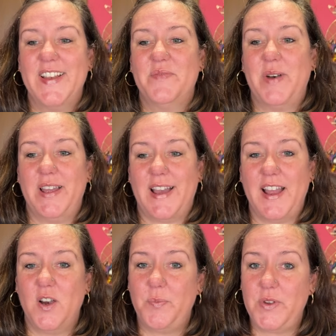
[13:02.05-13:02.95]
but I
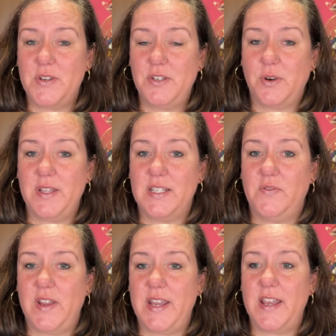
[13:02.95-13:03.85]
hope you enjoyed this
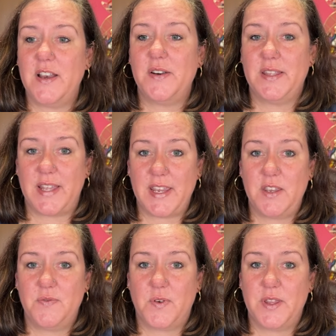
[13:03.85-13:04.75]
video and thank
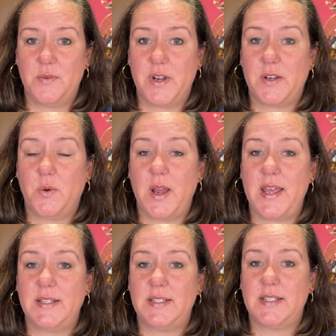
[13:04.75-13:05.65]
you for the
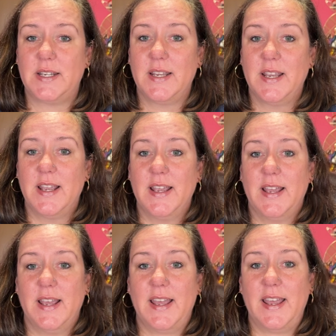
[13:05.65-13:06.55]
request
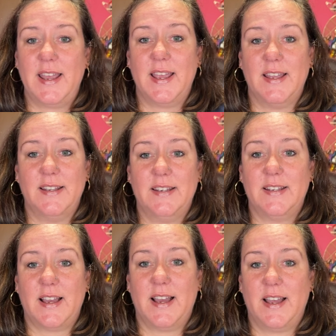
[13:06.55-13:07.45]

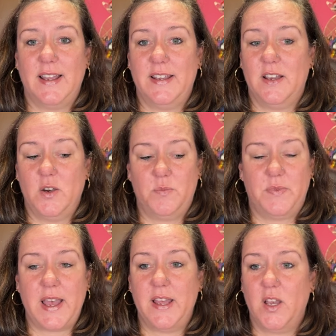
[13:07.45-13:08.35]
and I hope
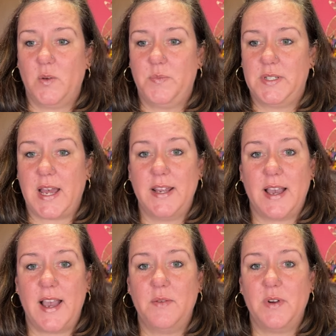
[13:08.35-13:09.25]
that helps. I,
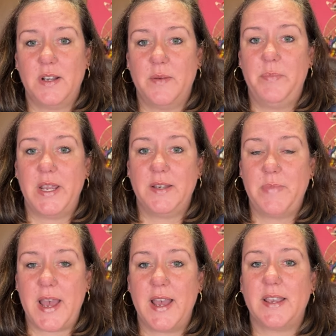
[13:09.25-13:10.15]
I want a big
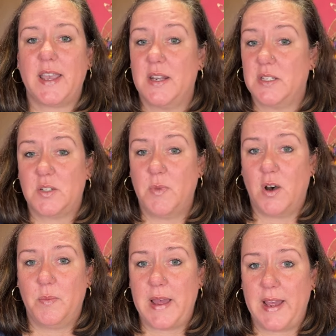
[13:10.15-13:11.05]
bag and a
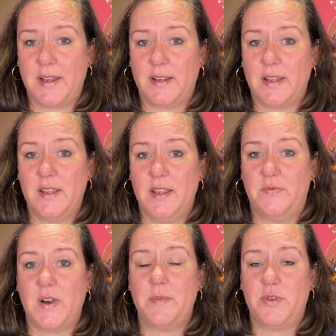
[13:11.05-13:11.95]
small bag.
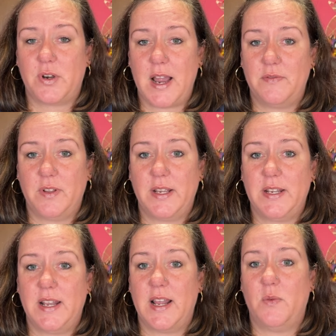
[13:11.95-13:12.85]
If I'm
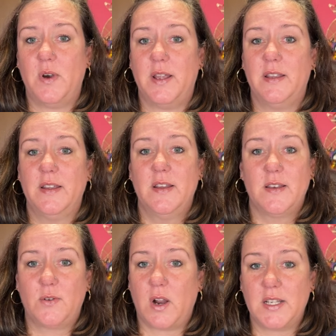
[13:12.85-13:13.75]
traveling and I want
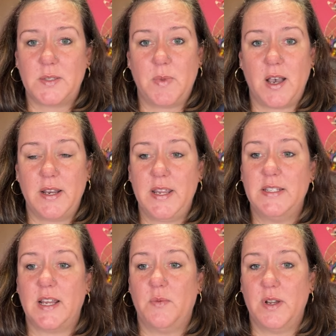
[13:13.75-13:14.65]

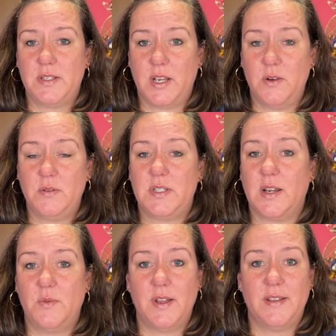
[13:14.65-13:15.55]
crossbodies, I want totes, I
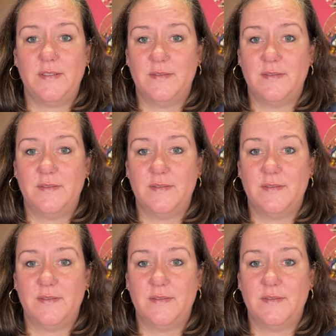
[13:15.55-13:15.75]
want